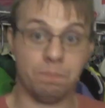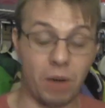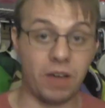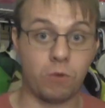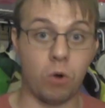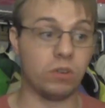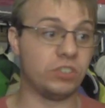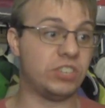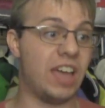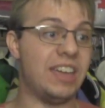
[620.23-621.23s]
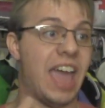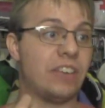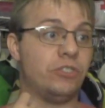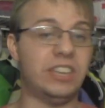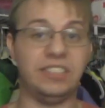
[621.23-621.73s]
But of course, I
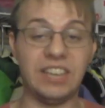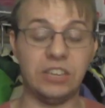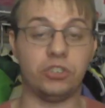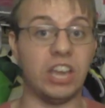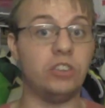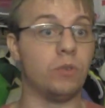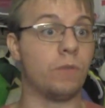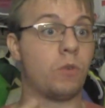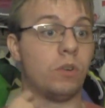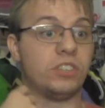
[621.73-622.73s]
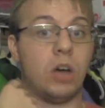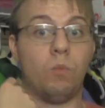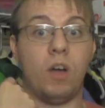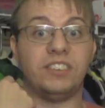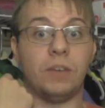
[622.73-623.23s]
actually did change to, of course,
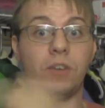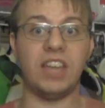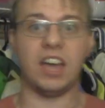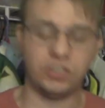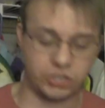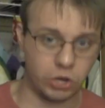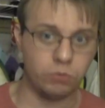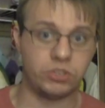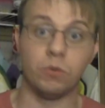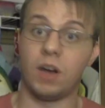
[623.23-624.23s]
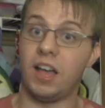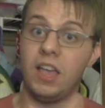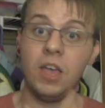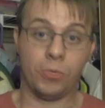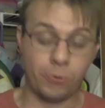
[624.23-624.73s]
once every two
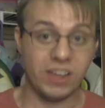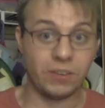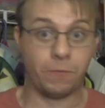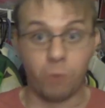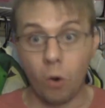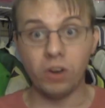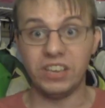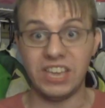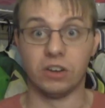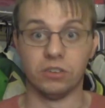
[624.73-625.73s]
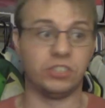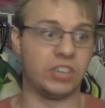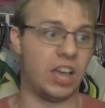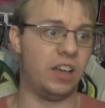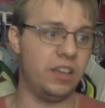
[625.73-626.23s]
to three to four years,
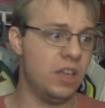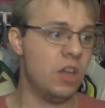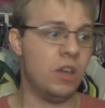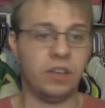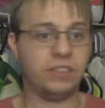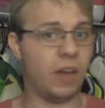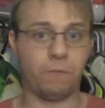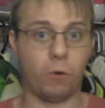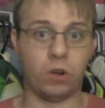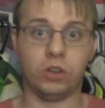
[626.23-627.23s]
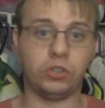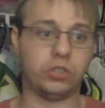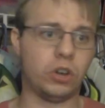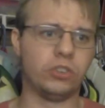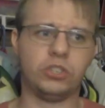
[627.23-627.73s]
yeah, for
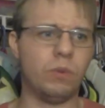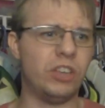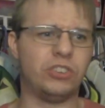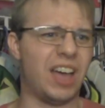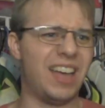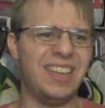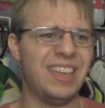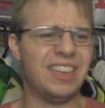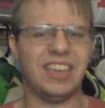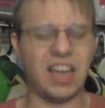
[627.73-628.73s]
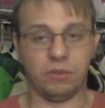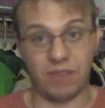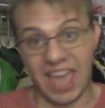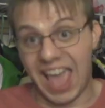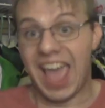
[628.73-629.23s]
sure. To which, yeah,
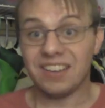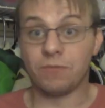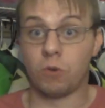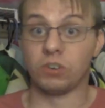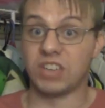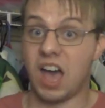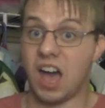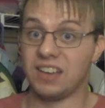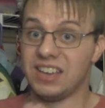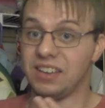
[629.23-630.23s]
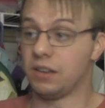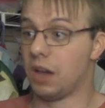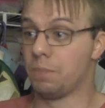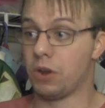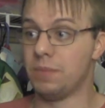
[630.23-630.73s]
and of course, uh, I
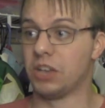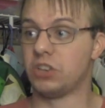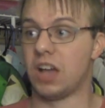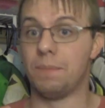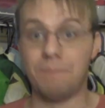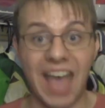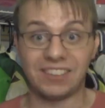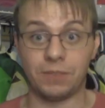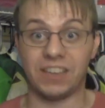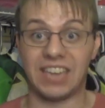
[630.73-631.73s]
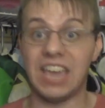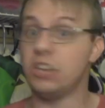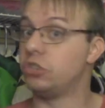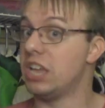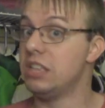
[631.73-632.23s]
uh, pretty much on a massive
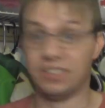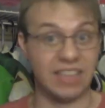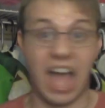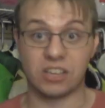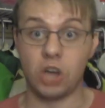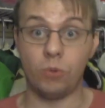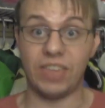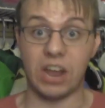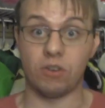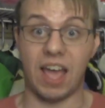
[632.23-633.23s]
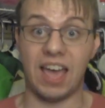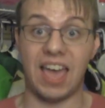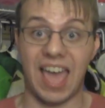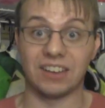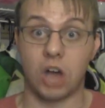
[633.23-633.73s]
occasion, not go there
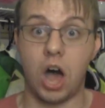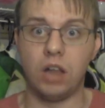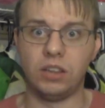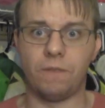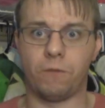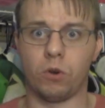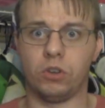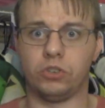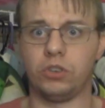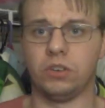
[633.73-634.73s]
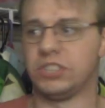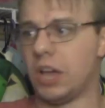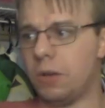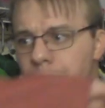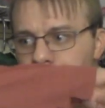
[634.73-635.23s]
uh, at all for sure.
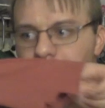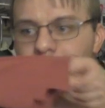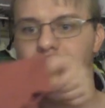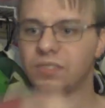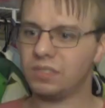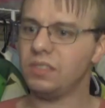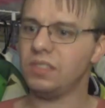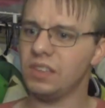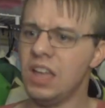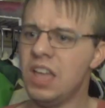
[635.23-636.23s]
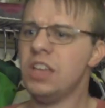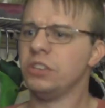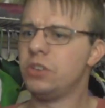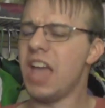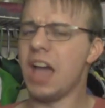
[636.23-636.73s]
So
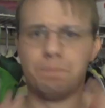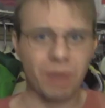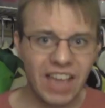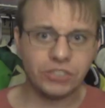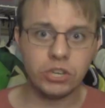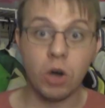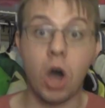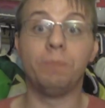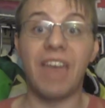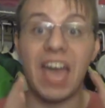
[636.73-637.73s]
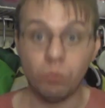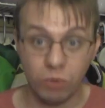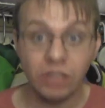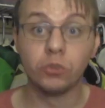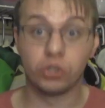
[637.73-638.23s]
so yeah, but I do hope that
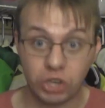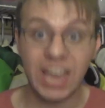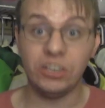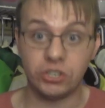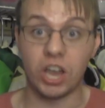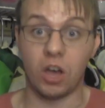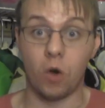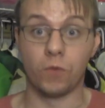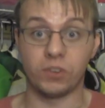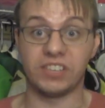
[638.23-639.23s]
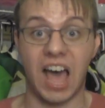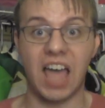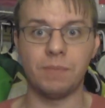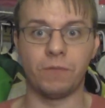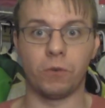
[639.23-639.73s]
will change uh, over
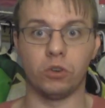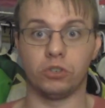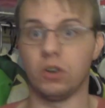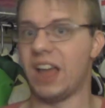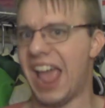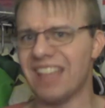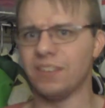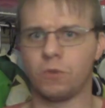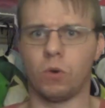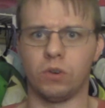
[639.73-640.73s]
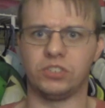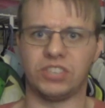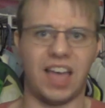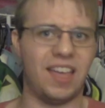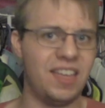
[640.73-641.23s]
time uh, for sure. And of course,
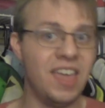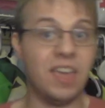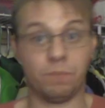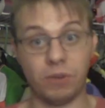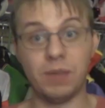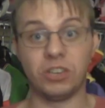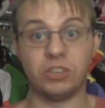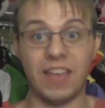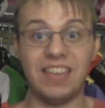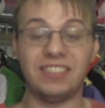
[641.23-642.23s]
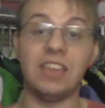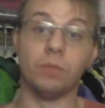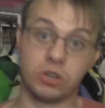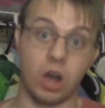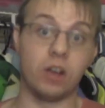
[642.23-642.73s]
uh, pretty much of anything in
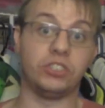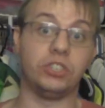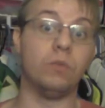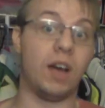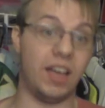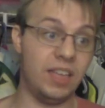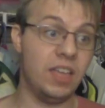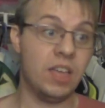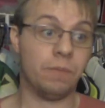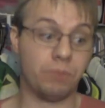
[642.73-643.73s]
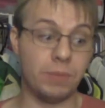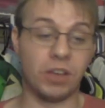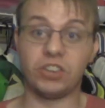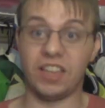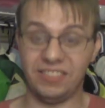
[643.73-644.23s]
regards to uh, pretty
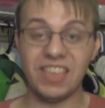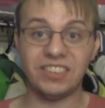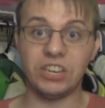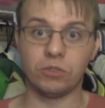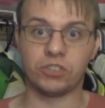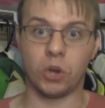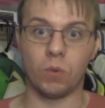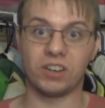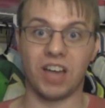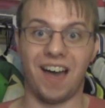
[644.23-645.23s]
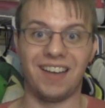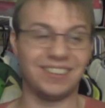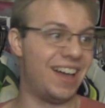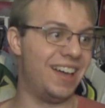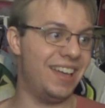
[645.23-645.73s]
much uh, this year's
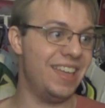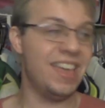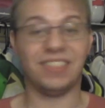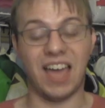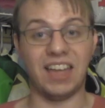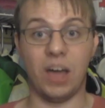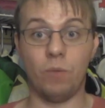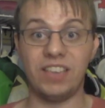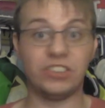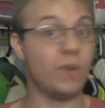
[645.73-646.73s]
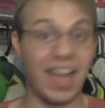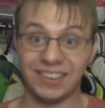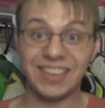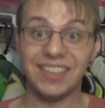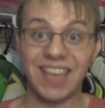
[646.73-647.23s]
TorCon uh, that I uh, went to.
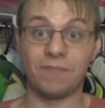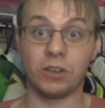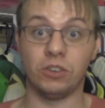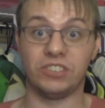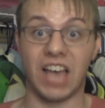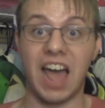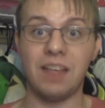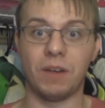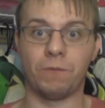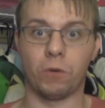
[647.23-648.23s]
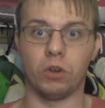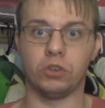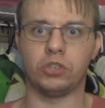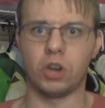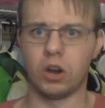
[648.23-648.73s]
I did have a good time uh, for
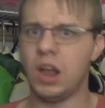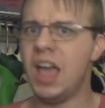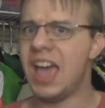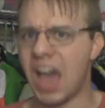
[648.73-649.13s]
sure.